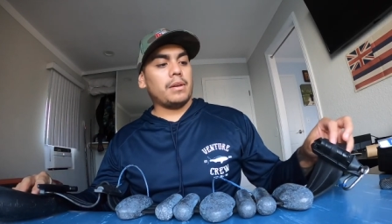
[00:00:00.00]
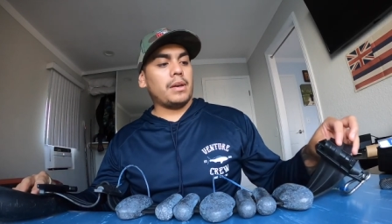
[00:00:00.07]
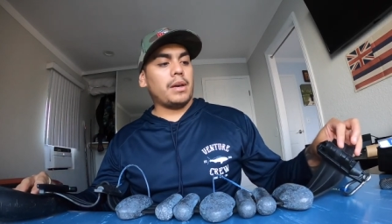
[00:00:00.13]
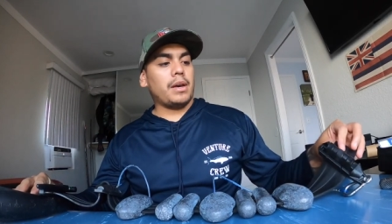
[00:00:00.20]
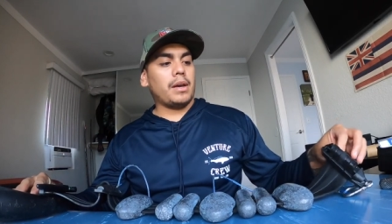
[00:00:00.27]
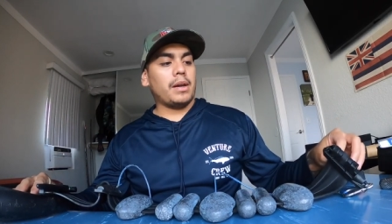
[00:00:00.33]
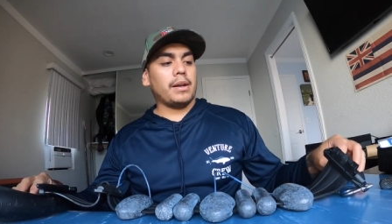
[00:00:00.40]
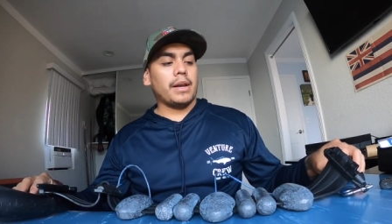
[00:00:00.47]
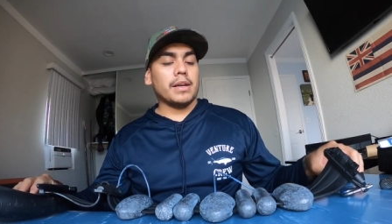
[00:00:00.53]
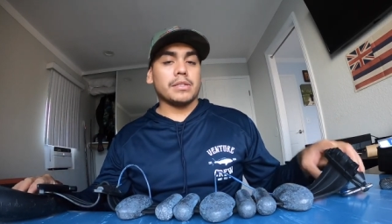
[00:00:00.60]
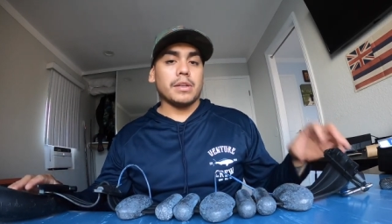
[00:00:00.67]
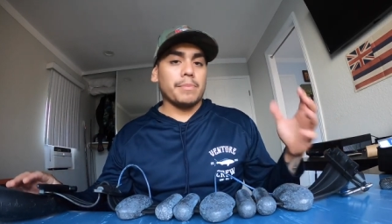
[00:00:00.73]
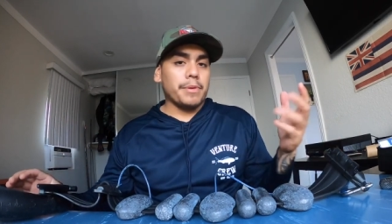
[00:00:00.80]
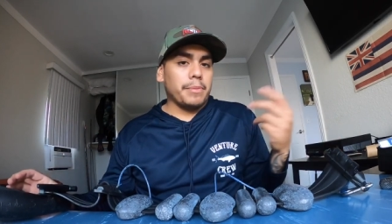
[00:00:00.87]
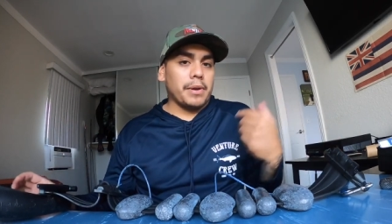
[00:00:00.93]
and yeah,
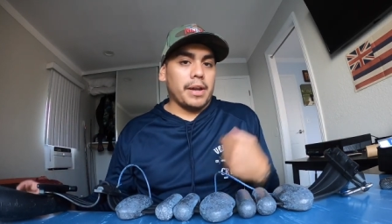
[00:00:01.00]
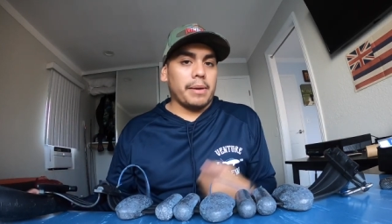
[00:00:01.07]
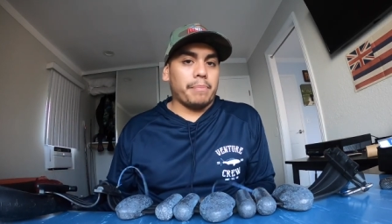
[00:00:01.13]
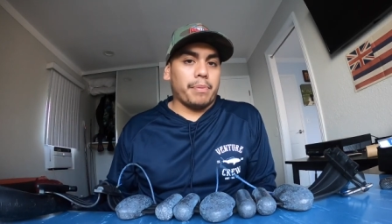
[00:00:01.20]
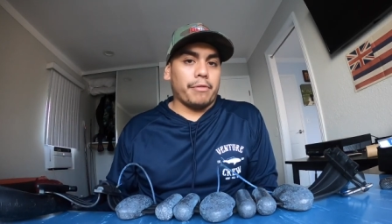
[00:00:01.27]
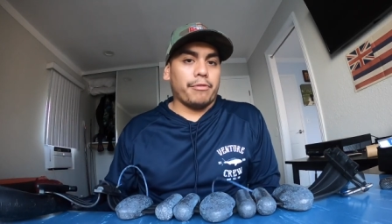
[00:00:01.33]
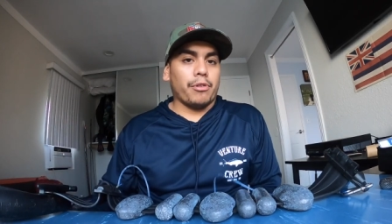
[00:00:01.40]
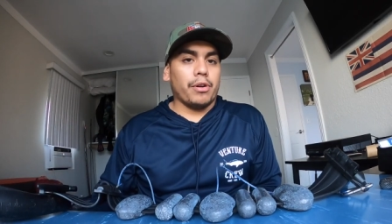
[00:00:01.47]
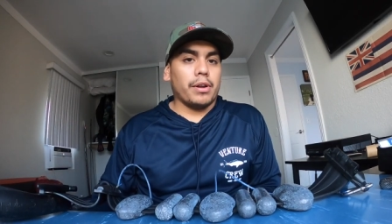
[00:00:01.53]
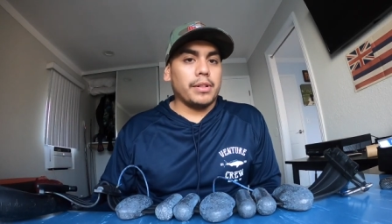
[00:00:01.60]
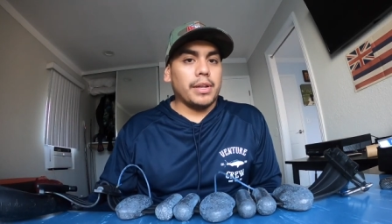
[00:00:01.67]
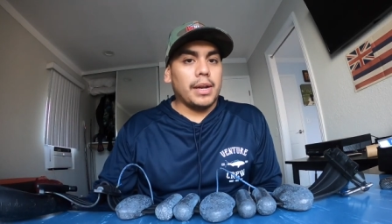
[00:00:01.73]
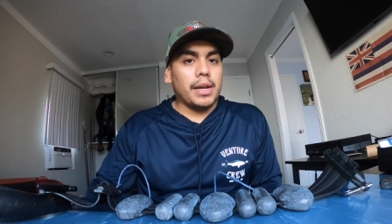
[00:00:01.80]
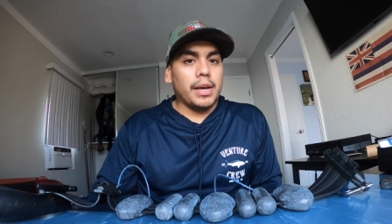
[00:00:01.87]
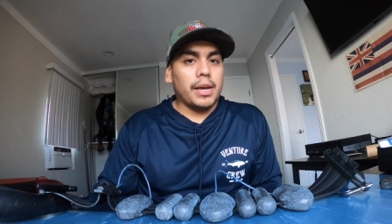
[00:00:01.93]
some people like prefer it
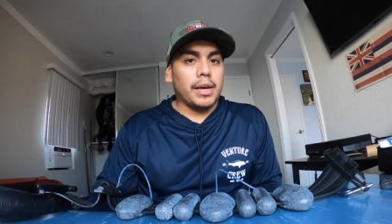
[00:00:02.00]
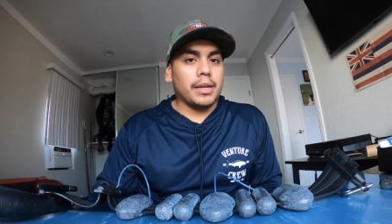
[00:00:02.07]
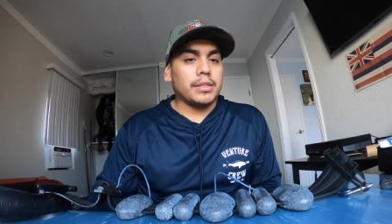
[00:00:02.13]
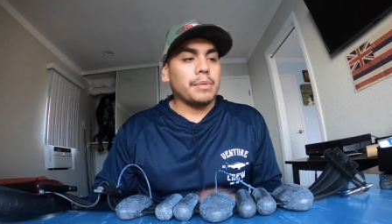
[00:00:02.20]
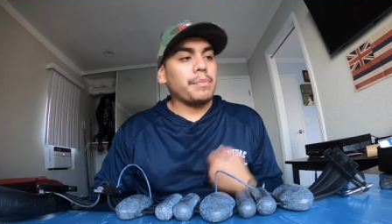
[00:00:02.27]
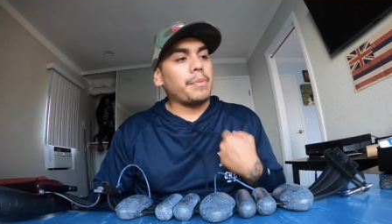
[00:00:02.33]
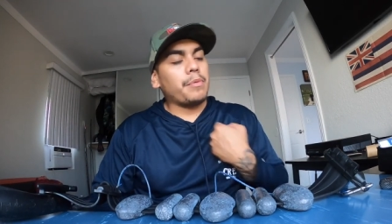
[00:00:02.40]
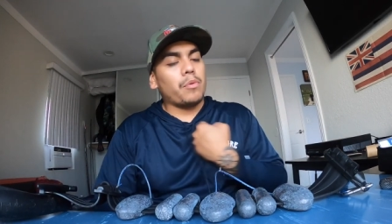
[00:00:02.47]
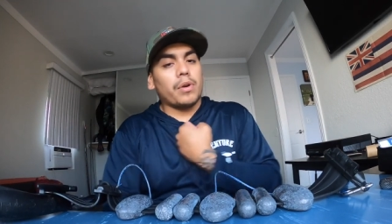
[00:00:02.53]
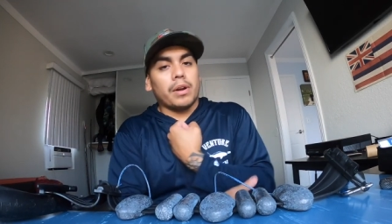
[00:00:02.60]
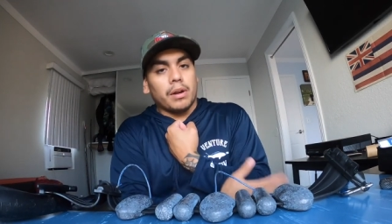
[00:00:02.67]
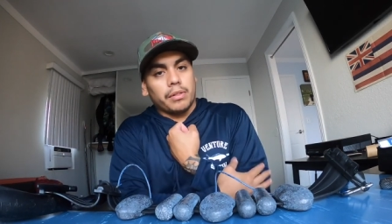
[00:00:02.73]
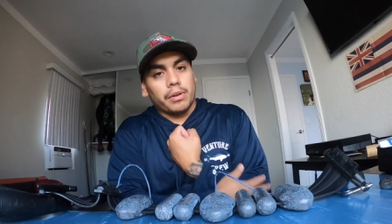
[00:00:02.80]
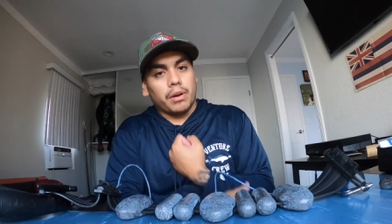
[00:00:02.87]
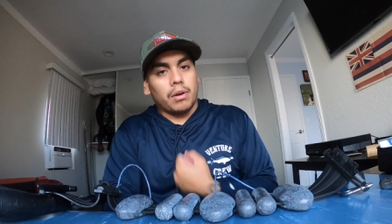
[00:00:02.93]
on the leg, some people wear
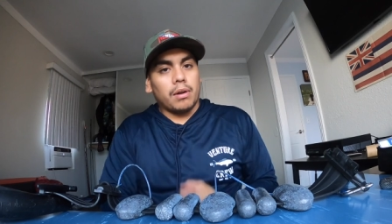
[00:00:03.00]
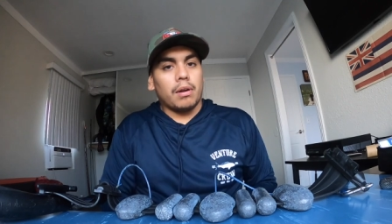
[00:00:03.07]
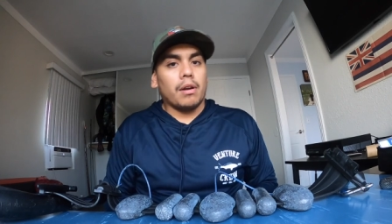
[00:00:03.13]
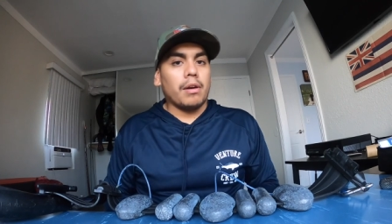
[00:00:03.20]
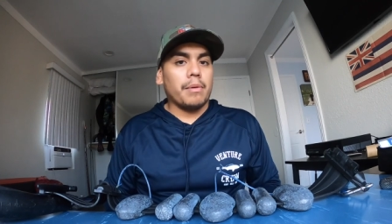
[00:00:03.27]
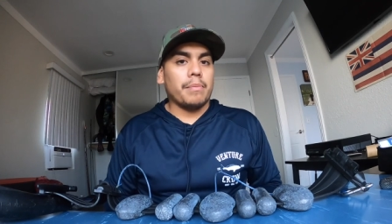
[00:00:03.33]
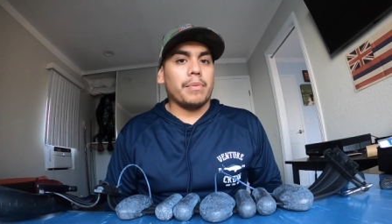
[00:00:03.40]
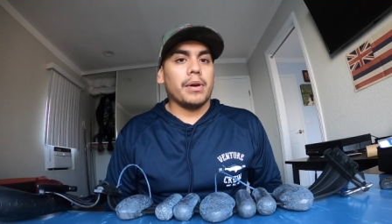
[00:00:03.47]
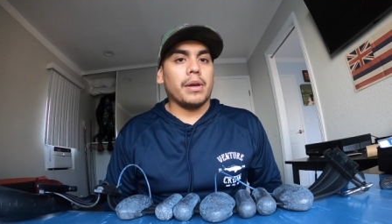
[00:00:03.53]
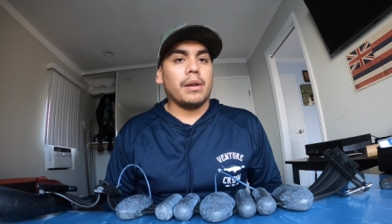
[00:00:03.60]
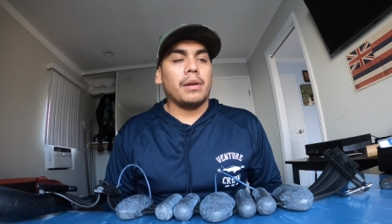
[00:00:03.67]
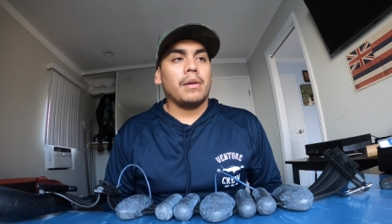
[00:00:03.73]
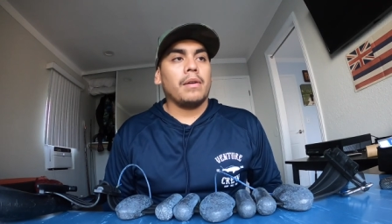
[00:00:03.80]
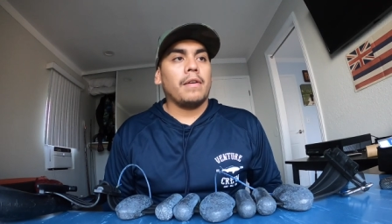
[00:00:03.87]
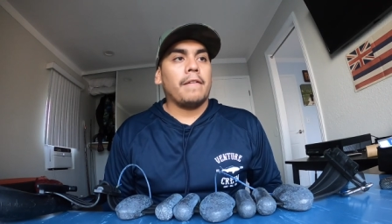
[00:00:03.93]
it on their arm, but
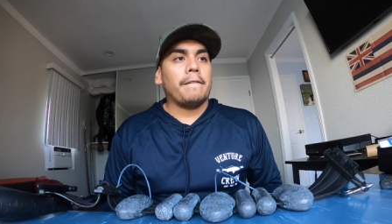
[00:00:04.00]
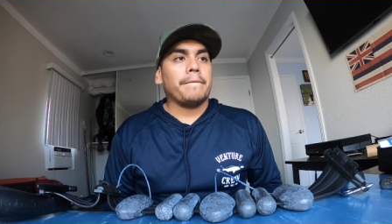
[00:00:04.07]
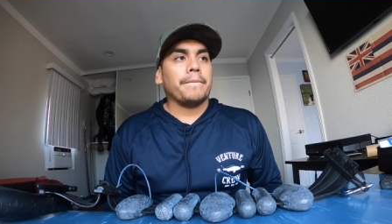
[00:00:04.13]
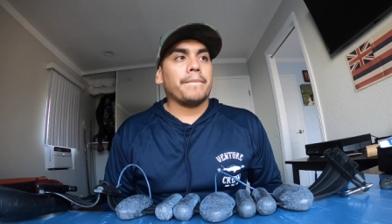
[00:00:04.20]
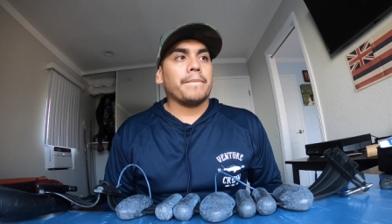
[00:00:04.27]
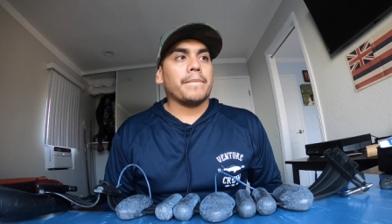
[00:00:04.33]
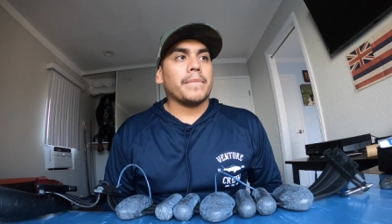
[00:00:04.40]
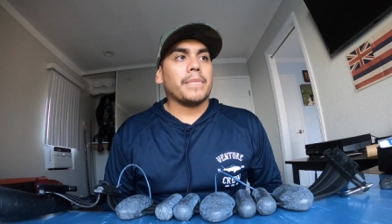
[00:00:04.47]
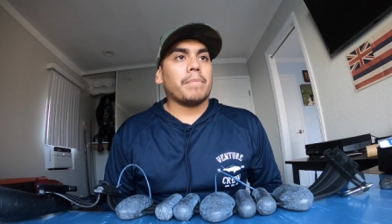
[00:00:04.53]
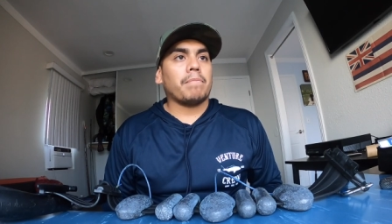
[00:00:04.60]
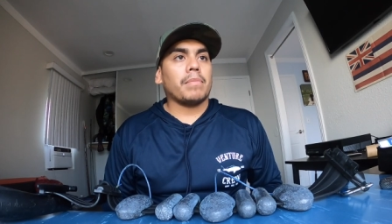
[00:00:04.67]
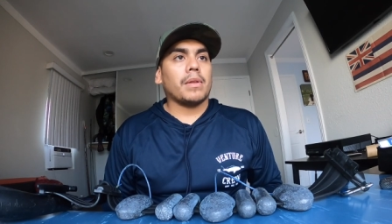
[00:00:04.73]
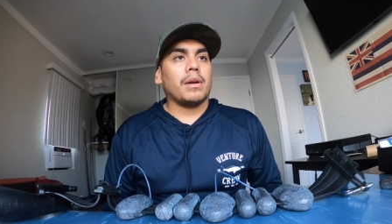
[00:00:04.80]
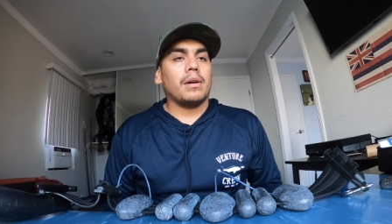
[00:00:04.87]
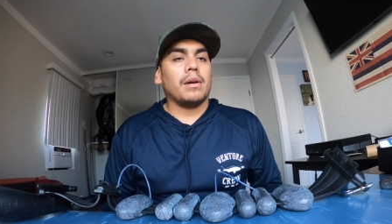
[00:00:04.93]

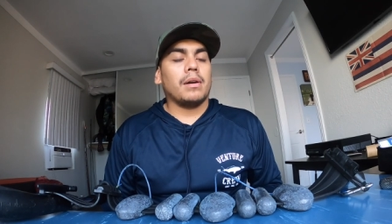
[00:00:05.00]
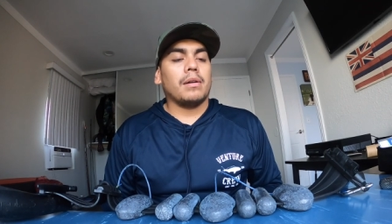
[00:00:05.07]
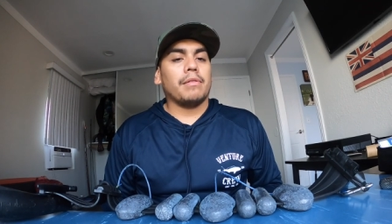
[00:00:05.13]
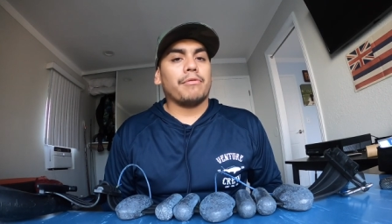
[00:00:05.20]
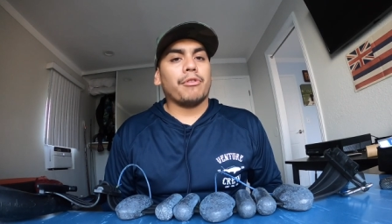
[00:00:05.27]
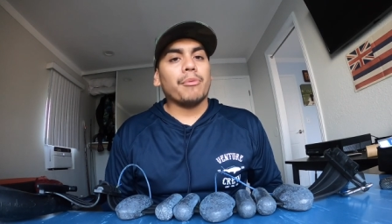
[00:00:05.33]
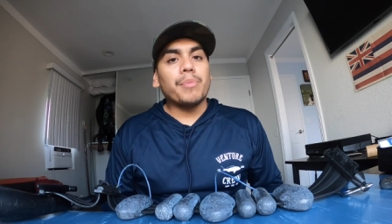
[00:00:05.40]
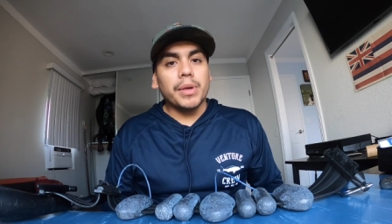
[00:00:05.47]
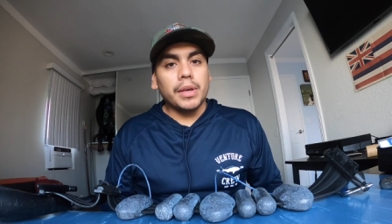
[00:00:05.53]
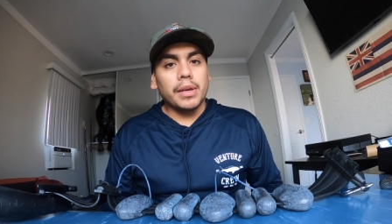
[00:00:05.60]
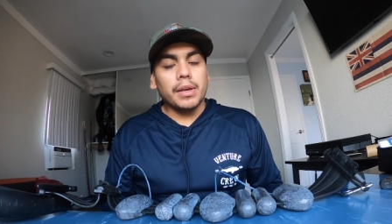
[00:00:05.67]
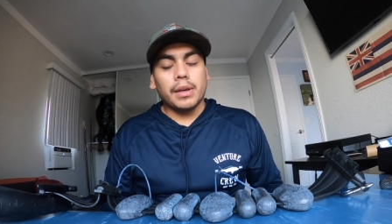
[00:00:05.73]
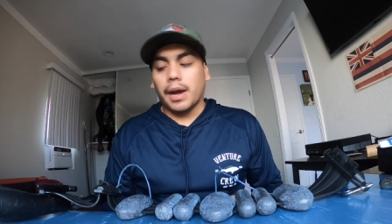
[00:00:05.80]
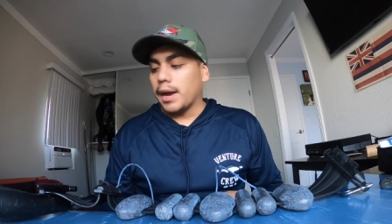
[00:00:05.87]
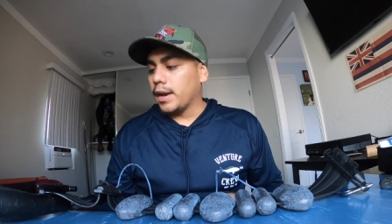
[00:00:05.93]
uh, for
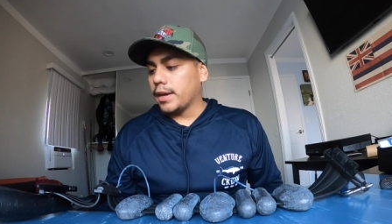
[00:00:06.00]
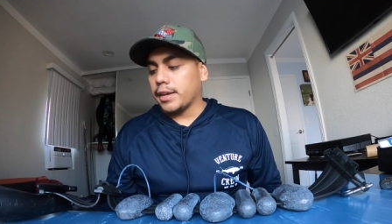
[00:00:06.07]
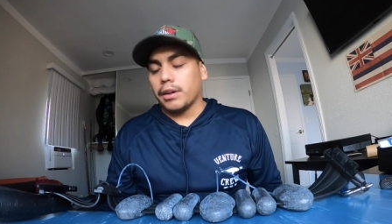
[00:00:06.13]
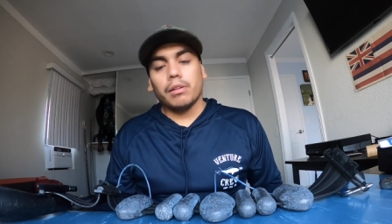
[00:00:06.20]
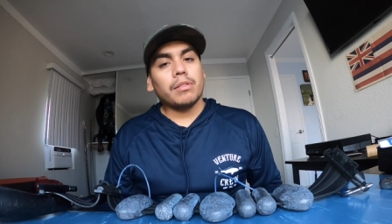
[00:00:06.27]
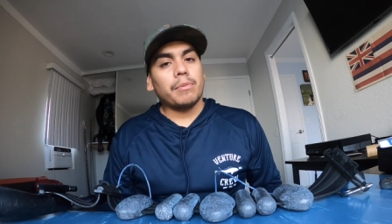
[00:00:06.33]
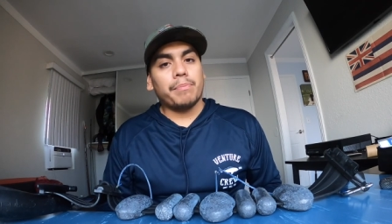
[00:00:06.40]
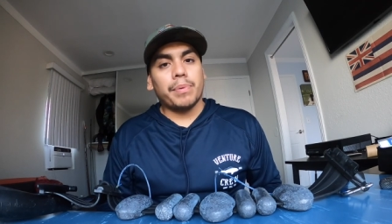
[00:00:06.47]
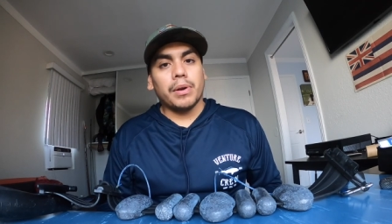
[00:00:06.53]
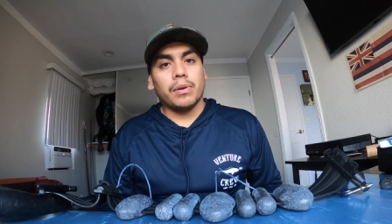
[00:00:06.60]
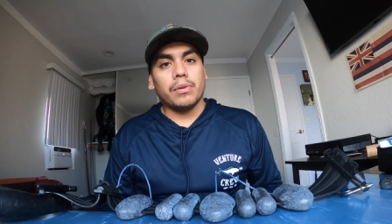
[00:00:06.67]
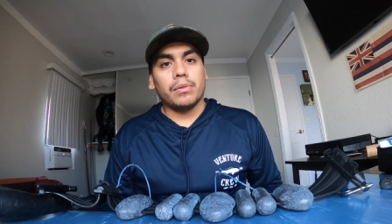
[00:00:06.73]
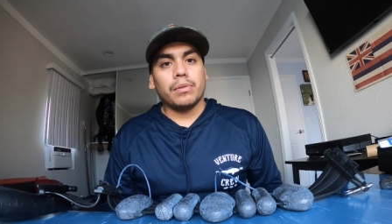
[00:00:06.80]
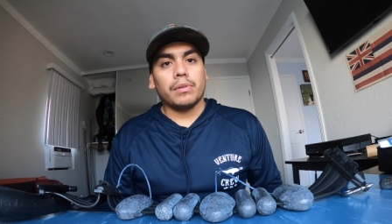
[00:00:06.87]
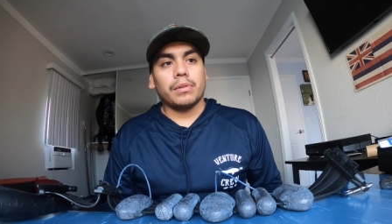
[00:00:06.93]
me, I like it on the
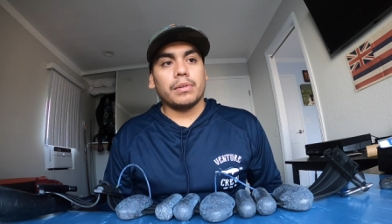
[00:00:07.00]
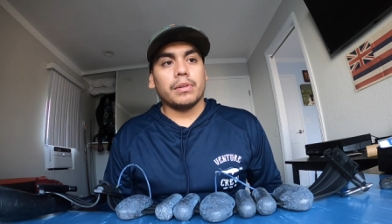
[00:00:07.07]
belt.